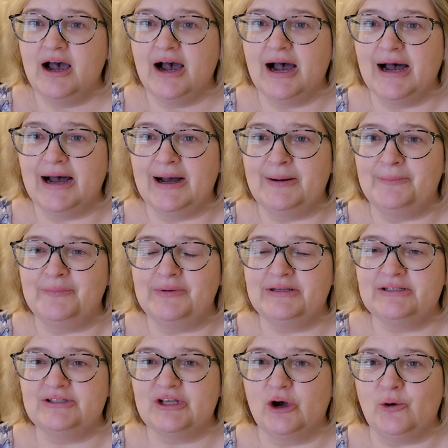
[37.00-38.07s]
Um,
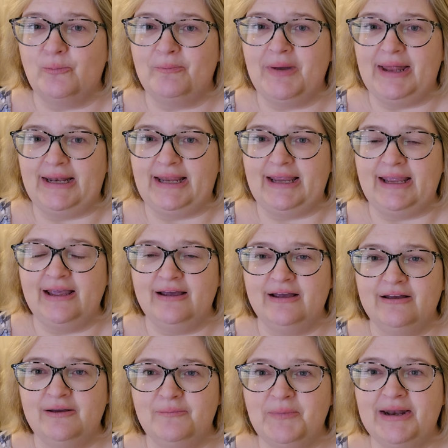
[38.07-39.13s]
so many,
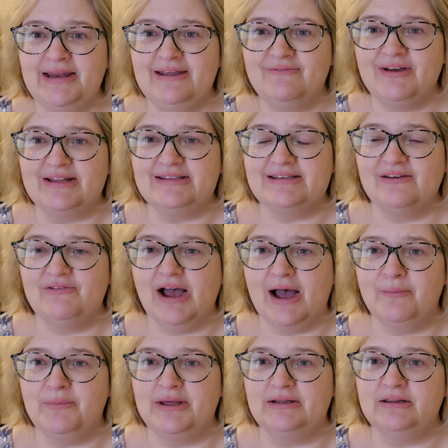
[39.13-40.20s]
many events have
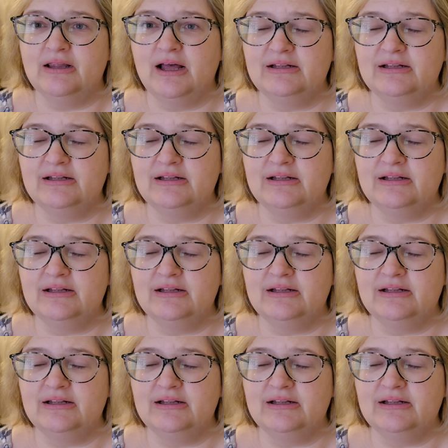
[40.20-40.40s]
happened.